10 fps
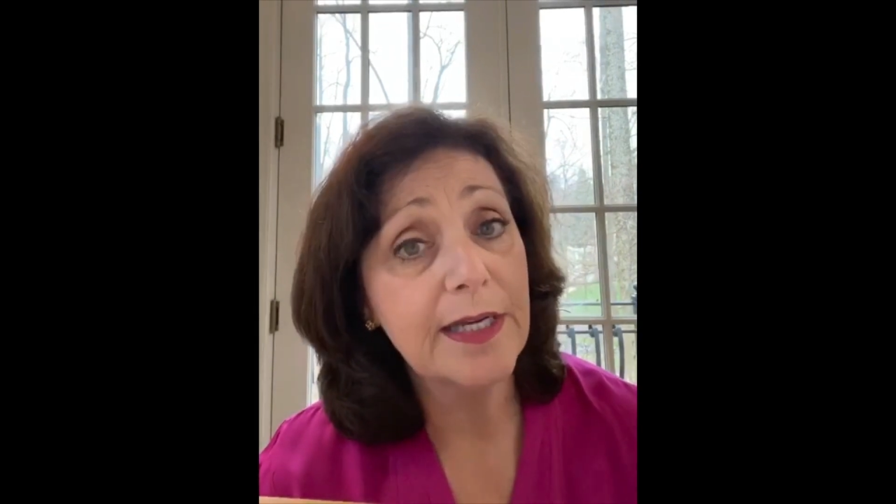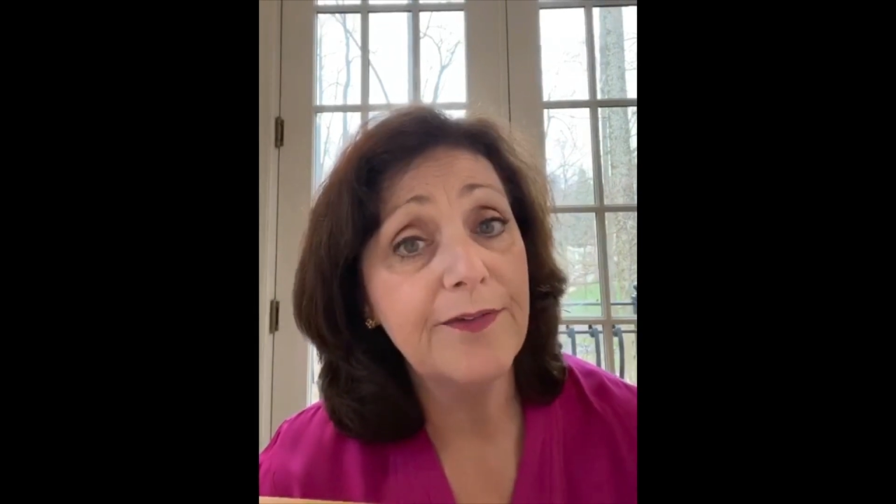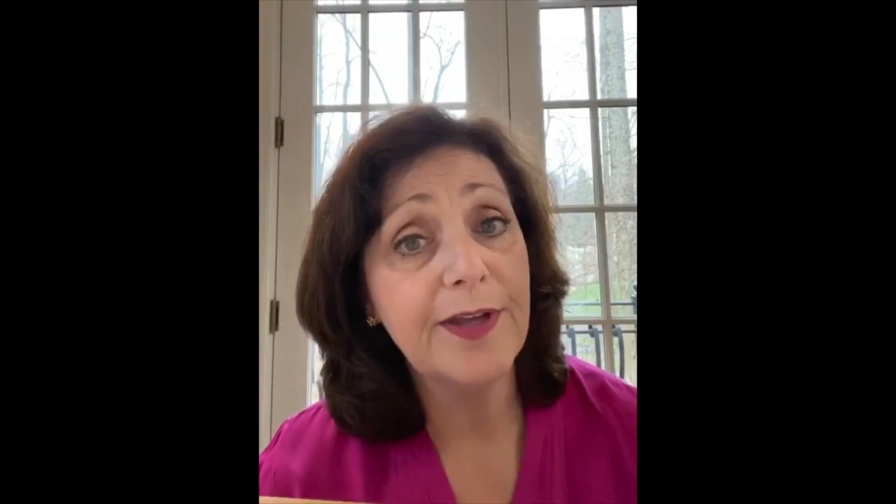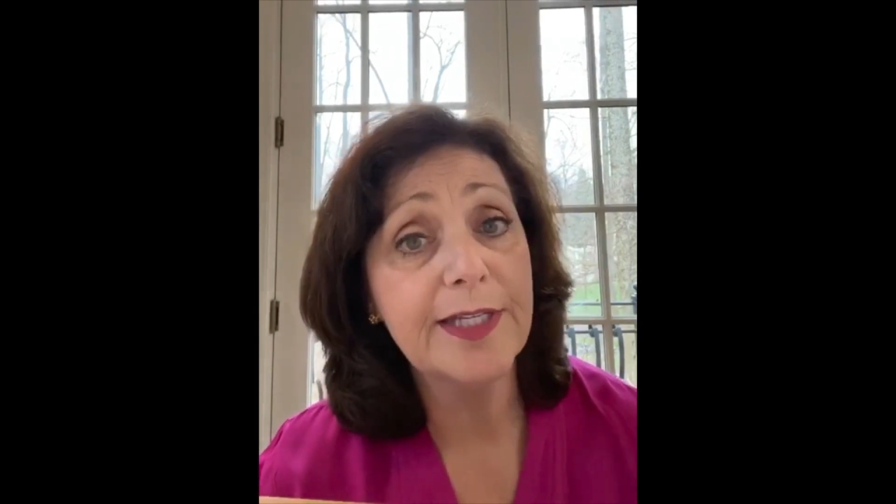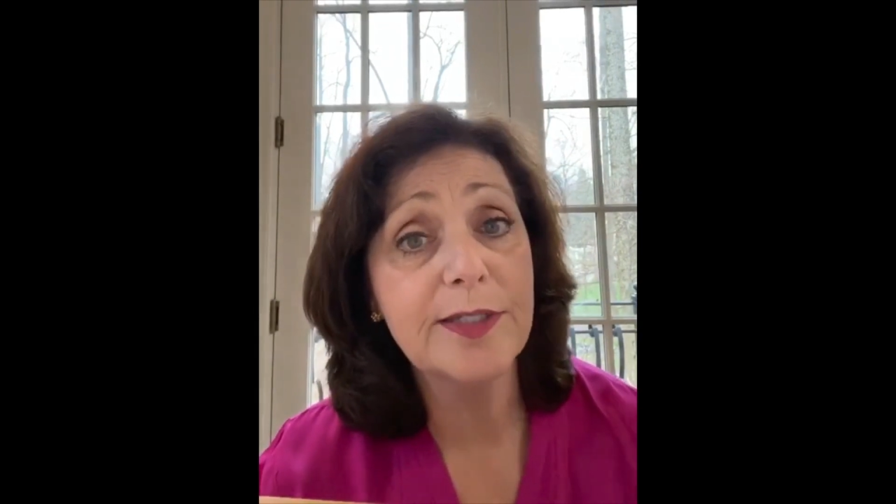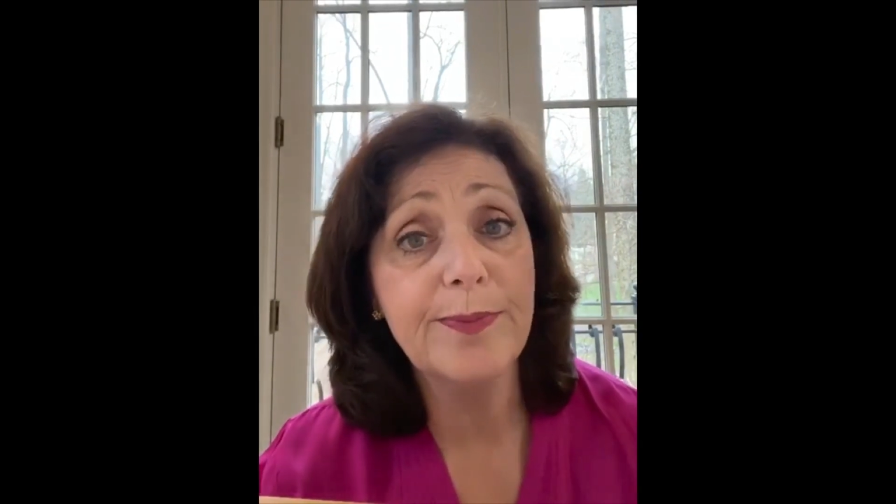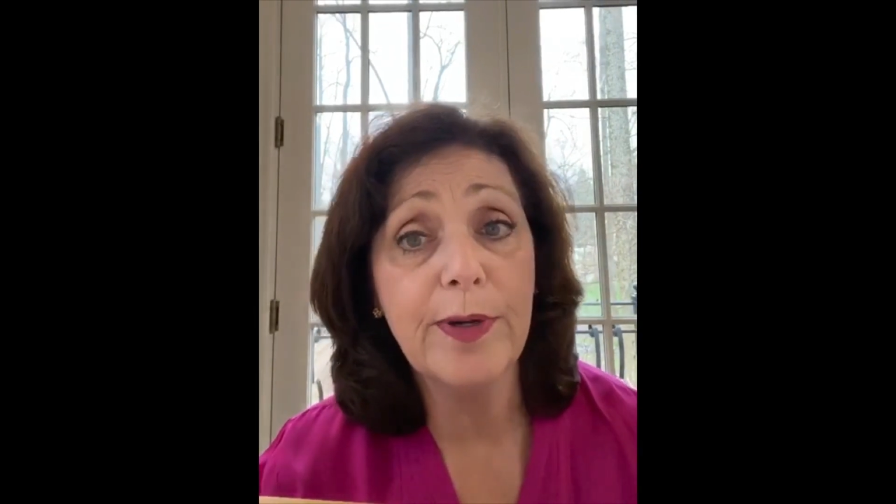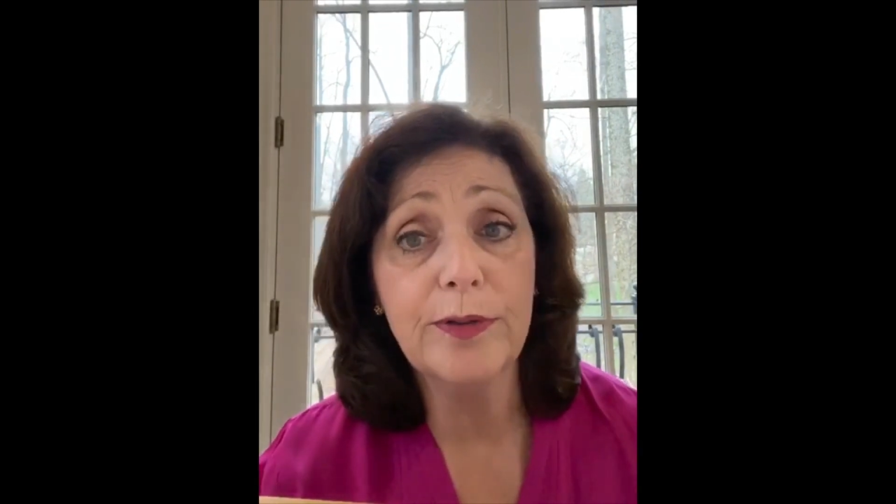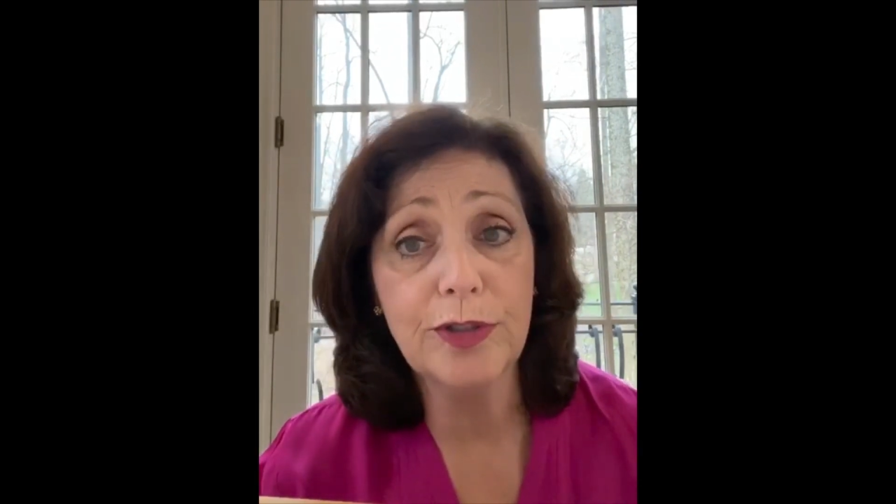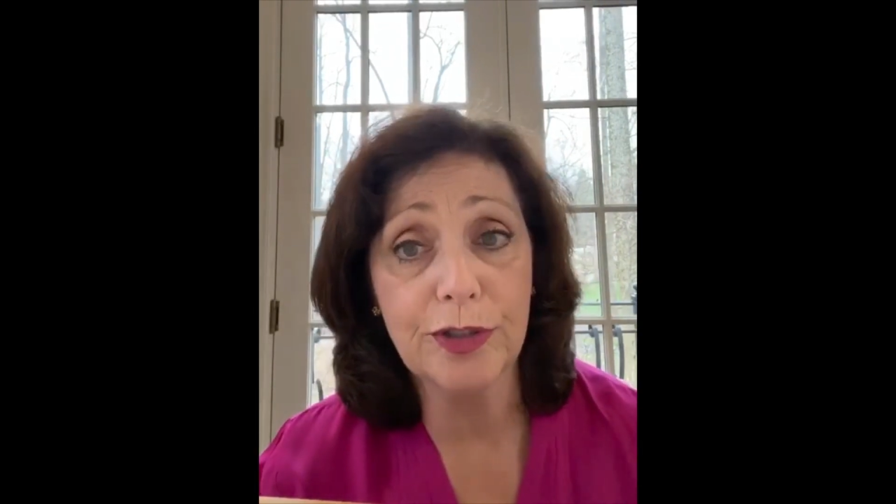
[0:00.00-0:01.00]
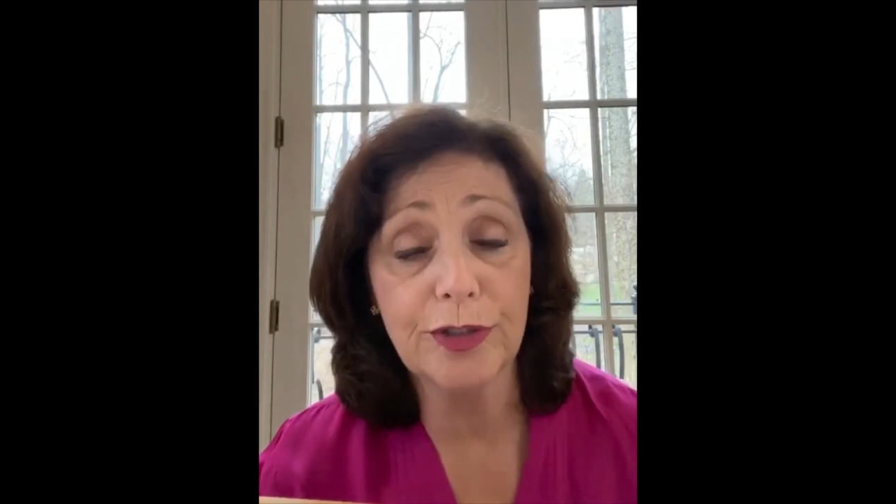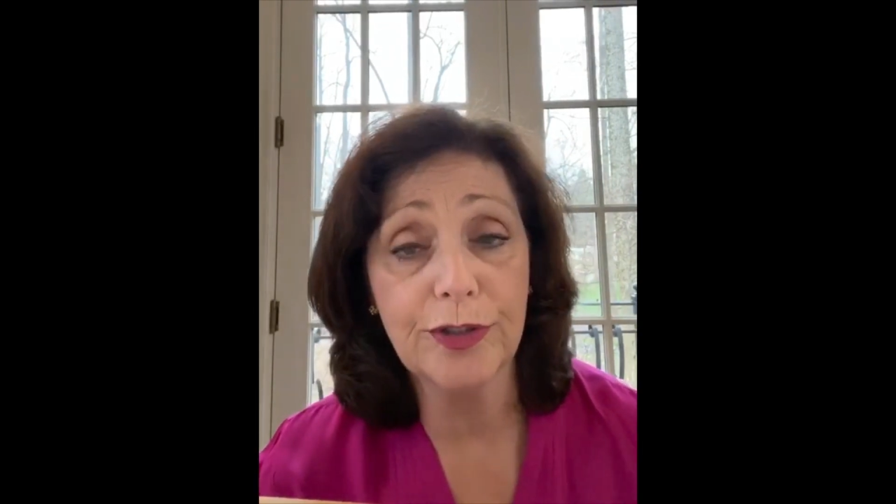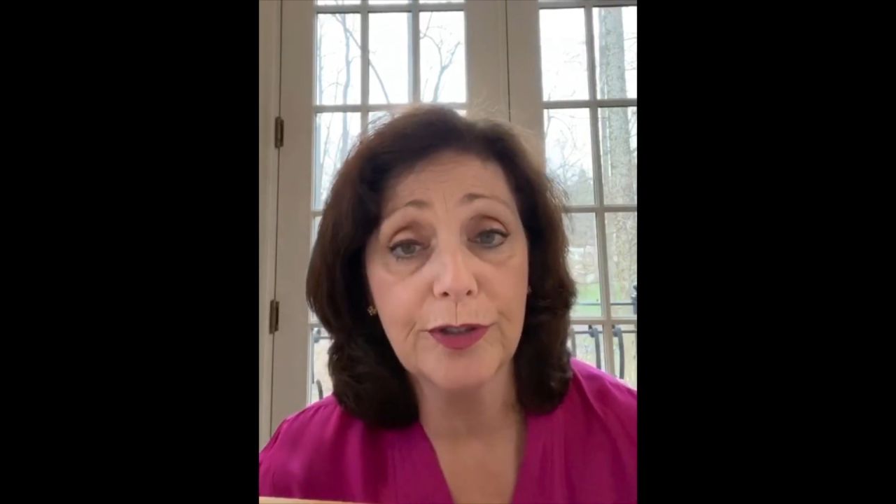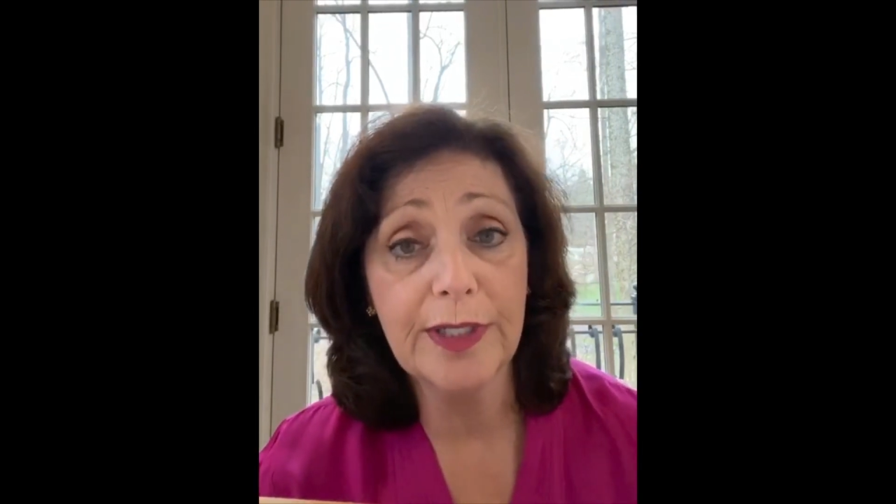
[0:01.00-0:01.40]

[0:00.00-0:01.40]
of exposure